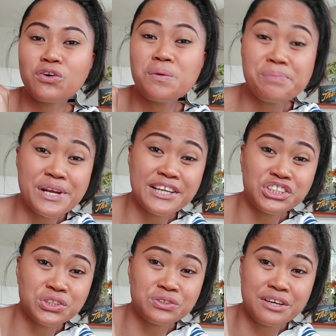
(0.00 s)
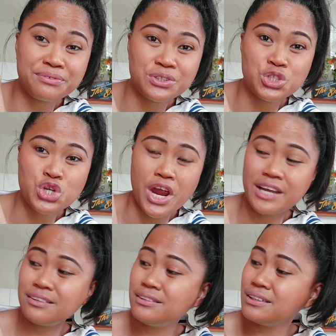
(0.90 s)
comprehension of your
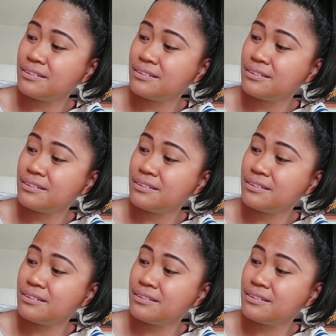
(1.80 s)
child.